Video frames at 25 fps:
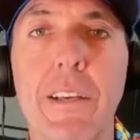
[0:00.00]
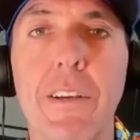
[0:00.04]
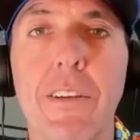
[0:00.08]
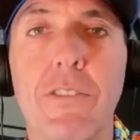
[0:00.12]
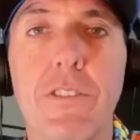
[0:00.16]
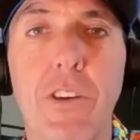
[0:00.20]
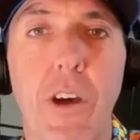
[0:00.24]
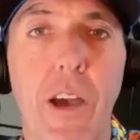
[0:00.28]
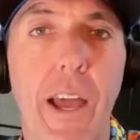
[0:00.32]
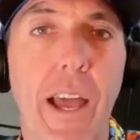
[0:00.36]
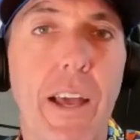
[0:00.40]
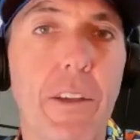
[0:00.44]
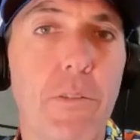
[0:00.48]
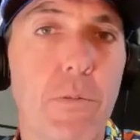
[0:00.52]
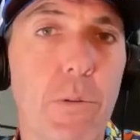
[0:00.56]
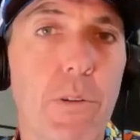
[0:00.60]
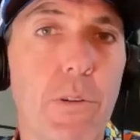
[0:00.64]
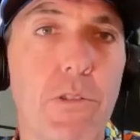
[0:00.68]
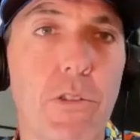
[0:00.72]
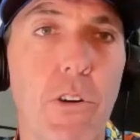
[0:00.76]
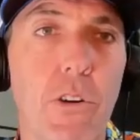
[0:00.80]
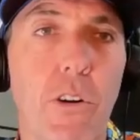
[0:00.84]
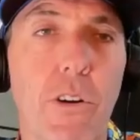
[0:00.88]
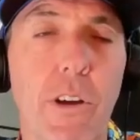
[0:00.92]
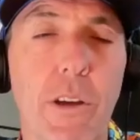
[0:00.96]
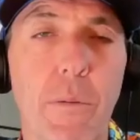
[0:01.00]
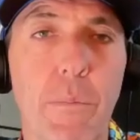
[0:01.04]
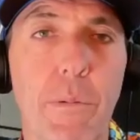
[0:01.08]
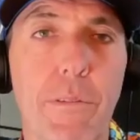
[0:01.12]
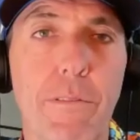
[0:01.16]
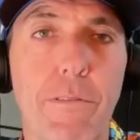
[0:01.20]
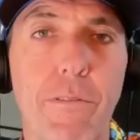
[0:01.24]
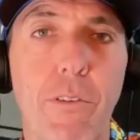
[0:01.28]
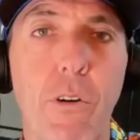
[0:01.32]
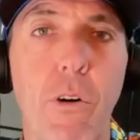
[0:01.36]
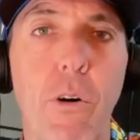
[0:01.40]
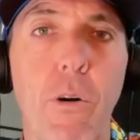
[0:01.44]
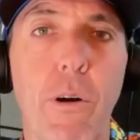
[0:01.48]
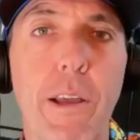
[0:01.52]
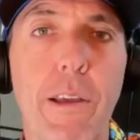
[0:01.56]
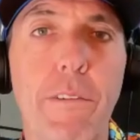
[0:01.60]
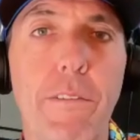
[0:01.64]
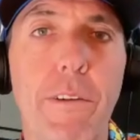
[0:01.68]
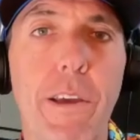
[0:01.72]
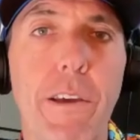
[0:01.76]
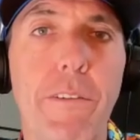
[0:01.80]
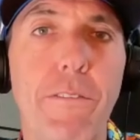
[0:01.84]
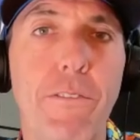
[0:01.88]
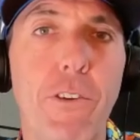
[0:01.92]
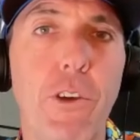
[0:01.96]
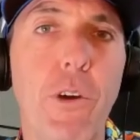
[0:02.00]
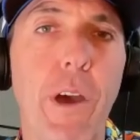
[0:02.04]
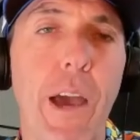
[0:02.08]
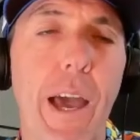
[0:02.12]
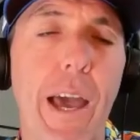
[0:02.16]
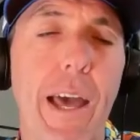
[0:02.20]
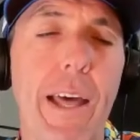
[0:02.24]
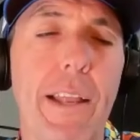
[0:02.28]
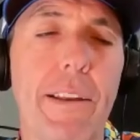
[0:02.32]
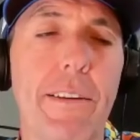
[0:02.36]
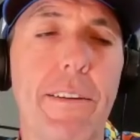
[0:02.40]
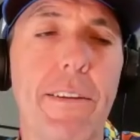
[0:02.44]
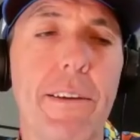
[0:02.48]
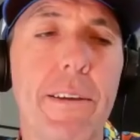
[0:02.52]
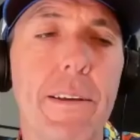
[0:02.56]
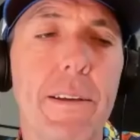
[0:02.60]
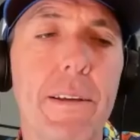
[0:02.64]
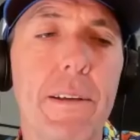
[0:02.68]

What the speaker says: So as we were talking before, if you had